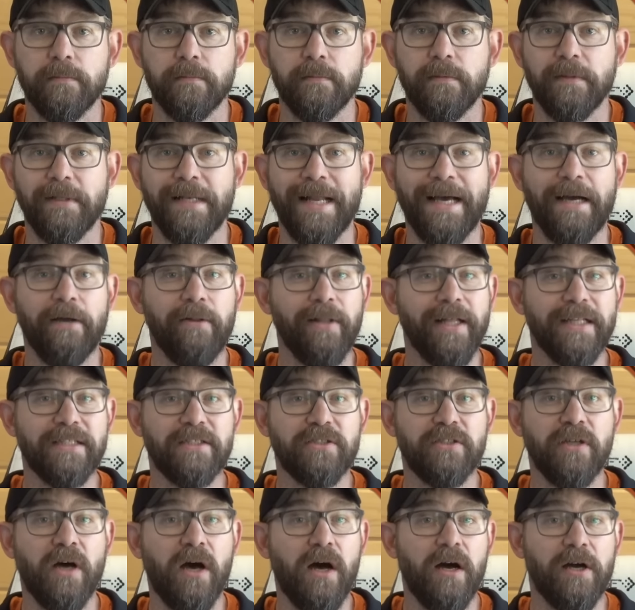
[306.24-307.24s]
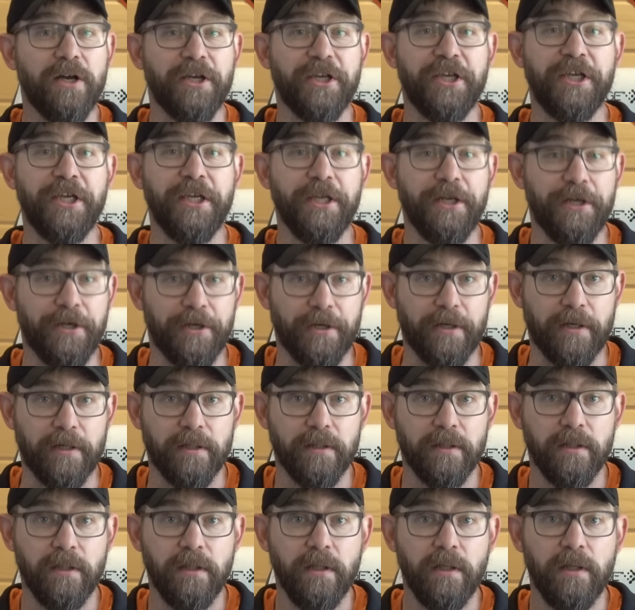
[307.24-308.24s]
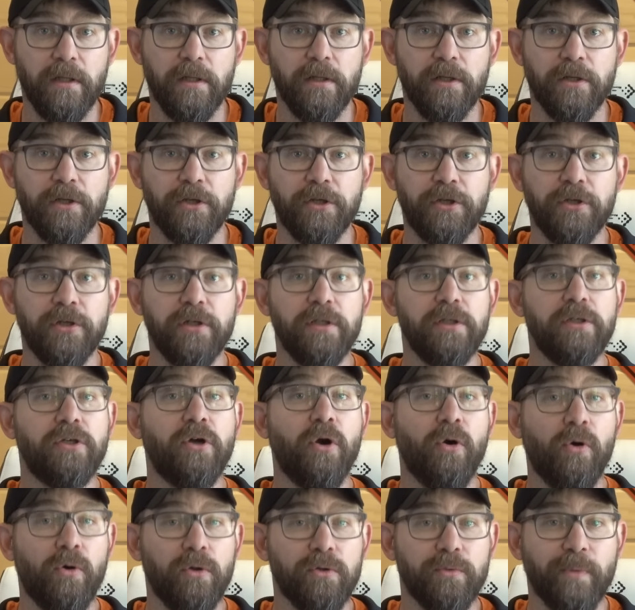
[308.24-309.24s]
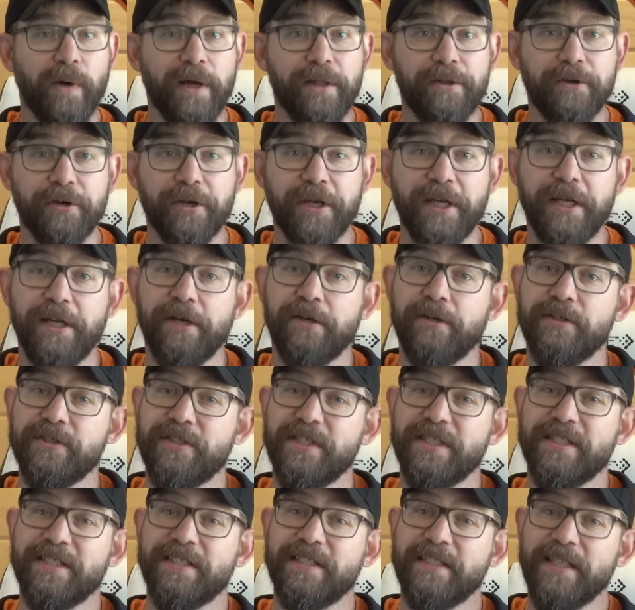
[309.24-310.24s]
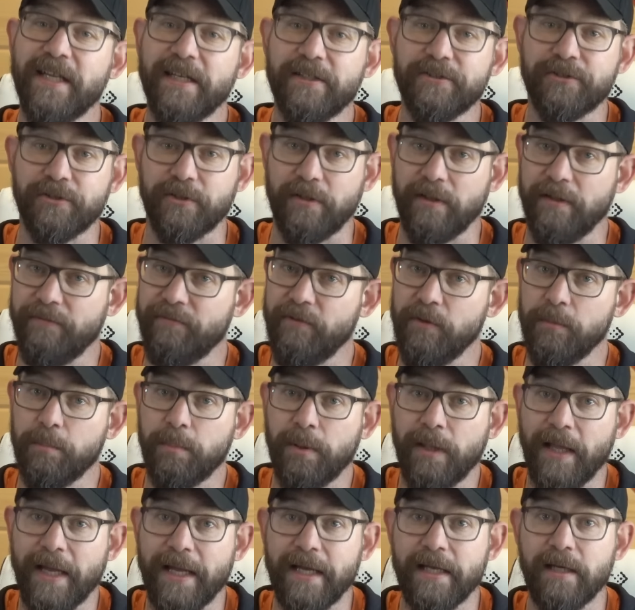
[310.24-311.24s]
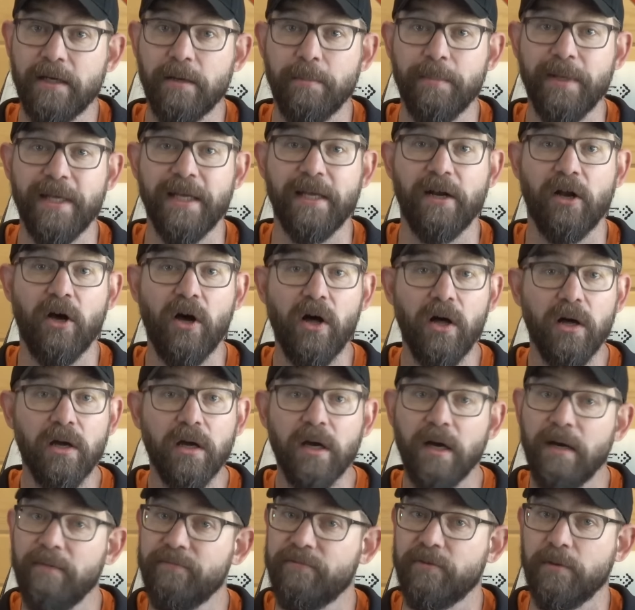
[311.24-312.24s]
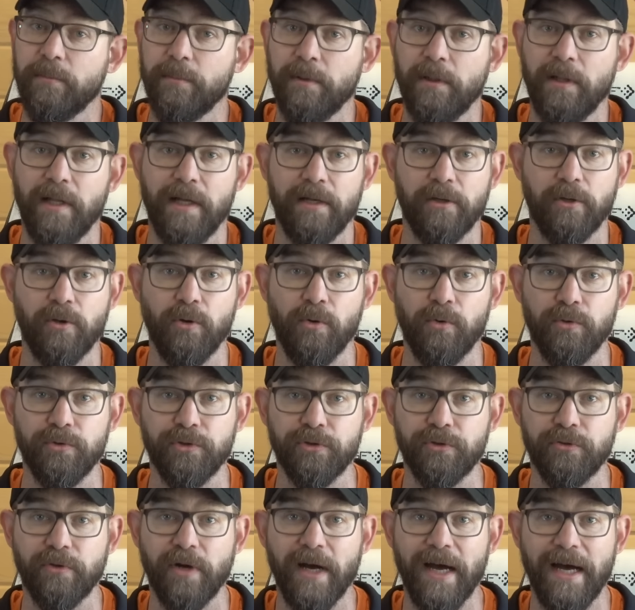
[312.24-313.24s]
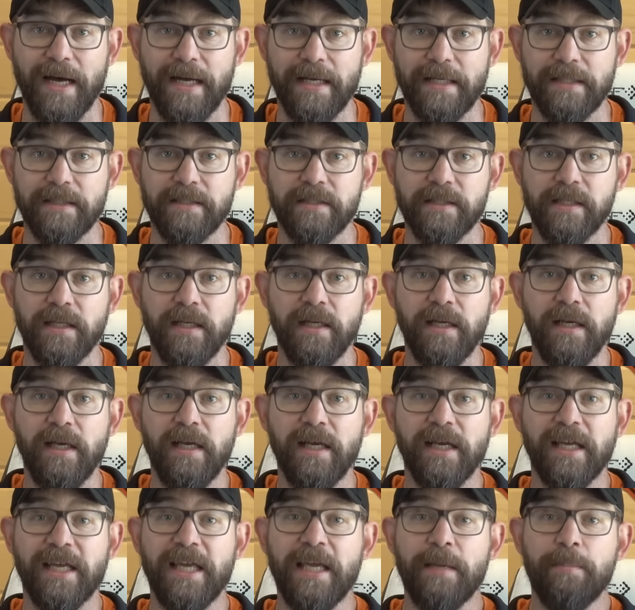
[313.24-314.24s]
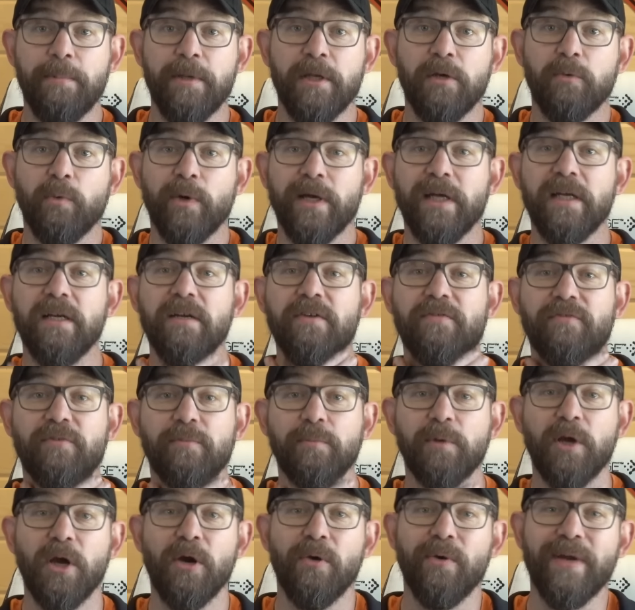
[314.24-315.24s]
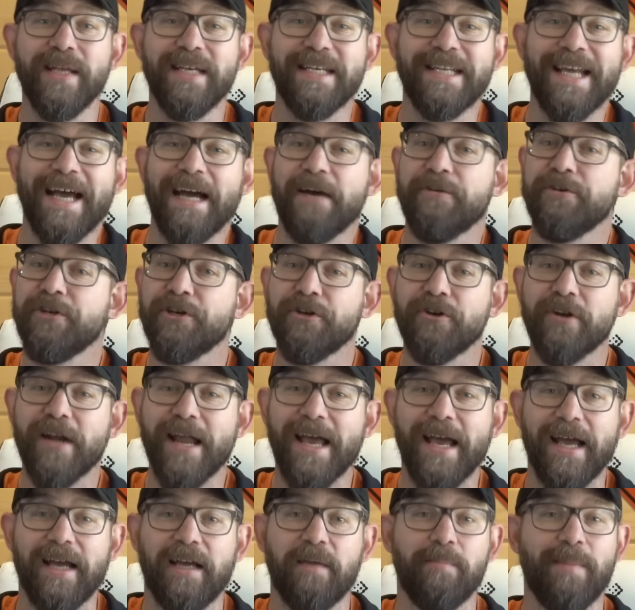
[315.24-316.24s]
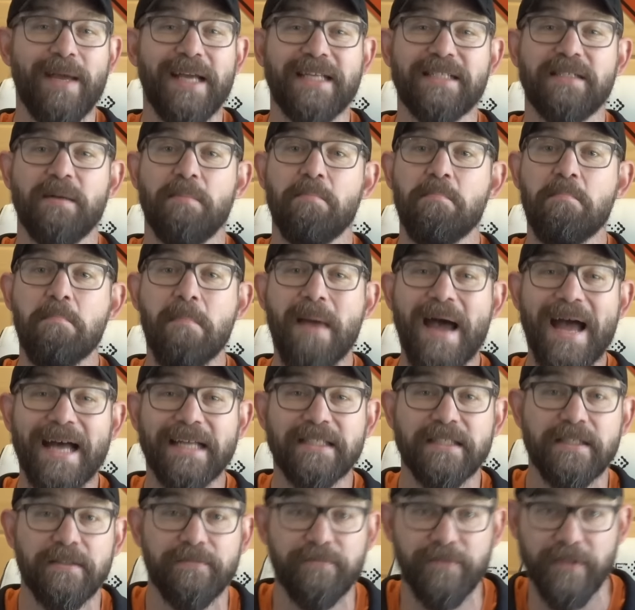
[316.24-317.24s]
Now let's talk gear. Good cold weather gear is essential if you plan to be at all comfortable on colder rides. Keeping wind from going down your neck makes a massive